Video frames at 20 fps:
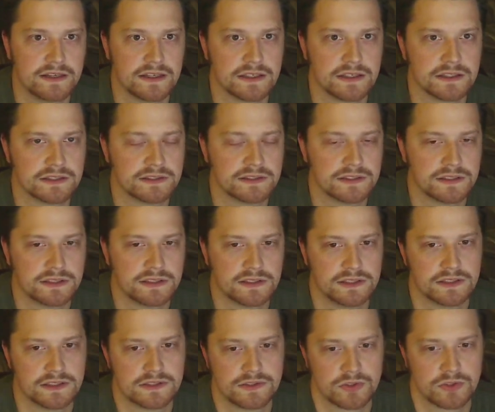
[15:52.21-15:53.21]
And
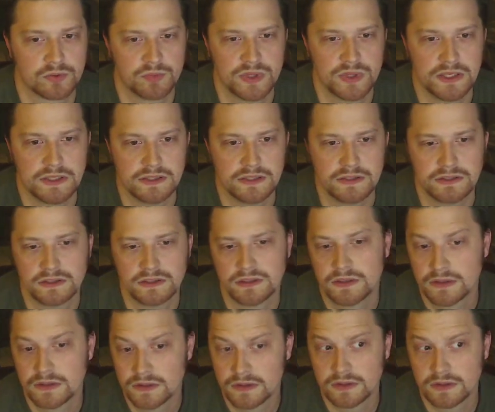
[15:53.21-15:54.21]
it took me
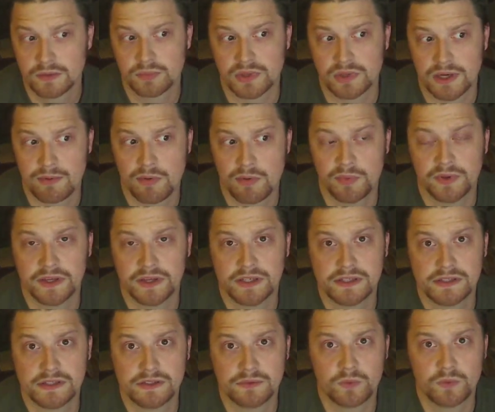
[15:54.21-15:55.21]

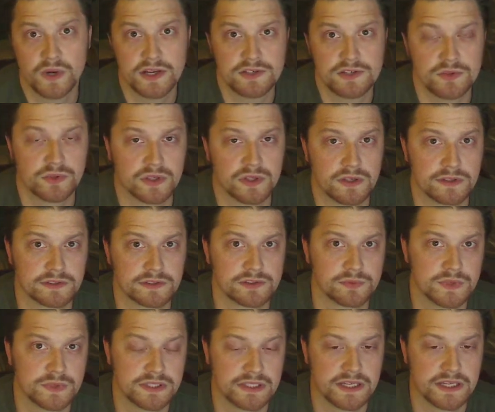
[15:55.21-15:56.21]
probably way too long to
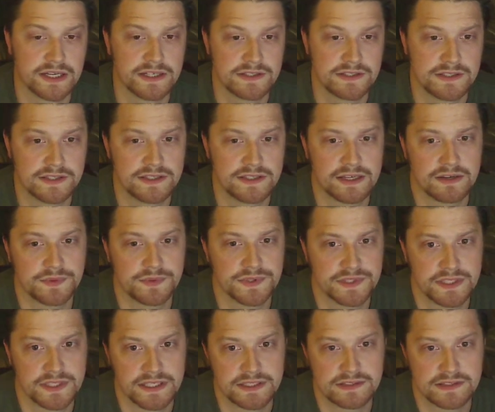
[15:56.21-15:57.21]
realize that that was
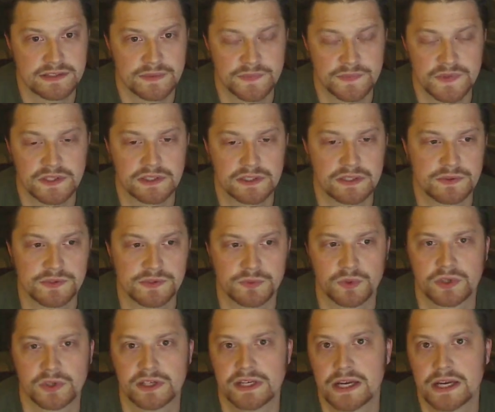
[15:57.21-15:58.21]
not something that was
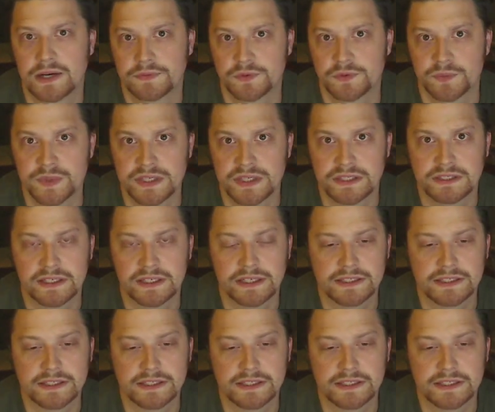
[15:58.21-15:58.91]
working out for me.